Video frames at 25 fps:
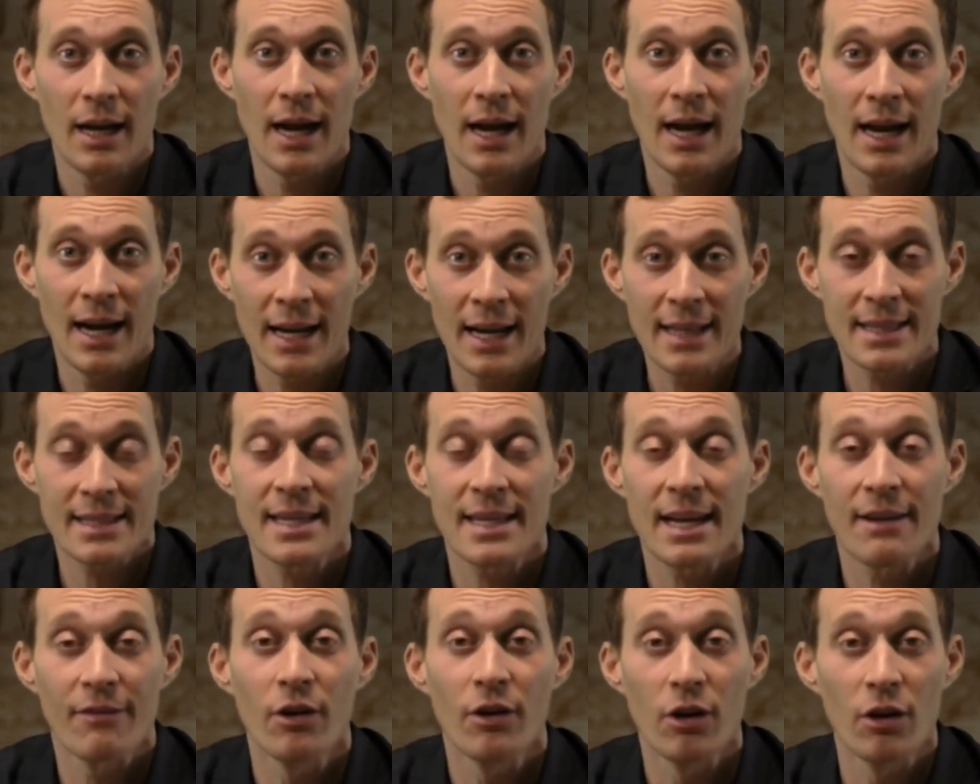And
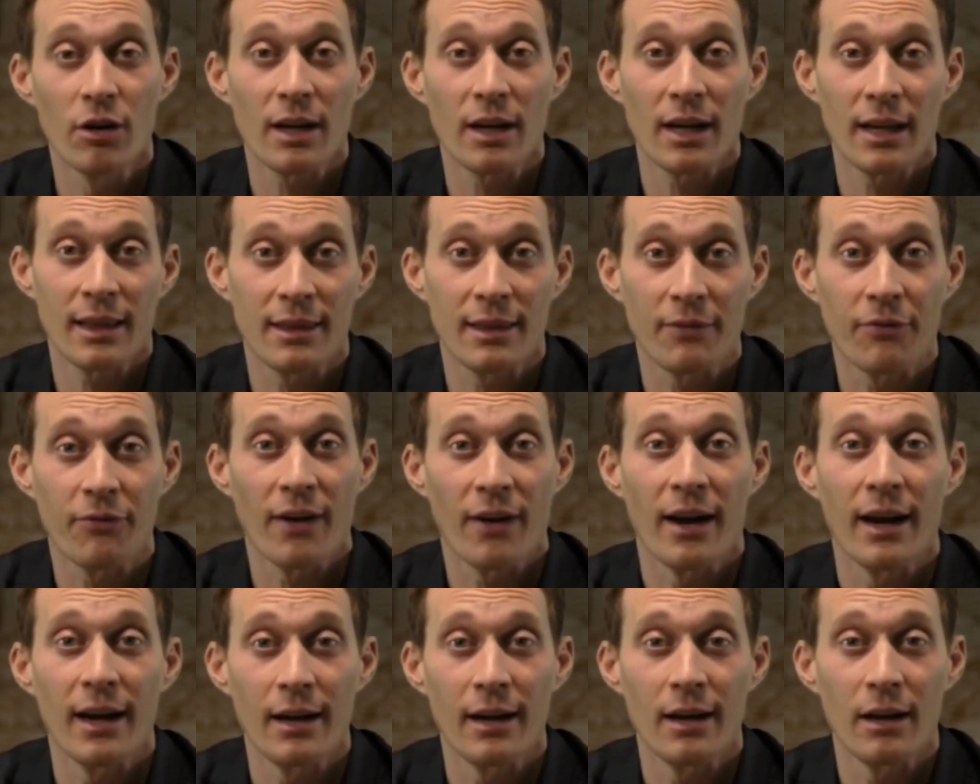let's have a look at the
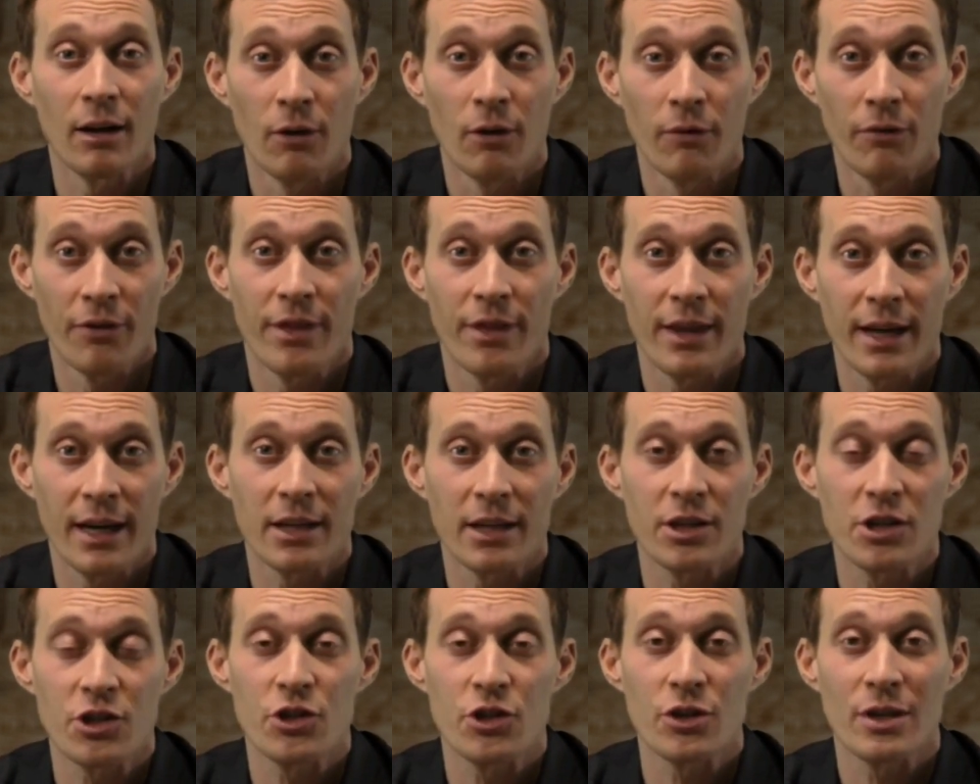file over
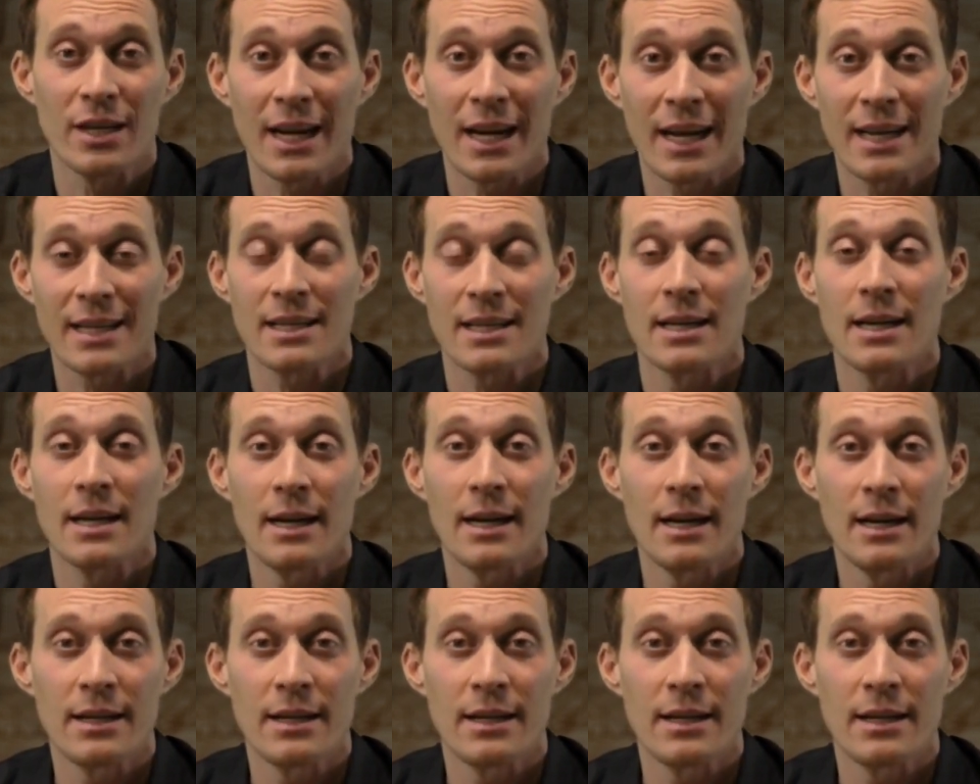there to get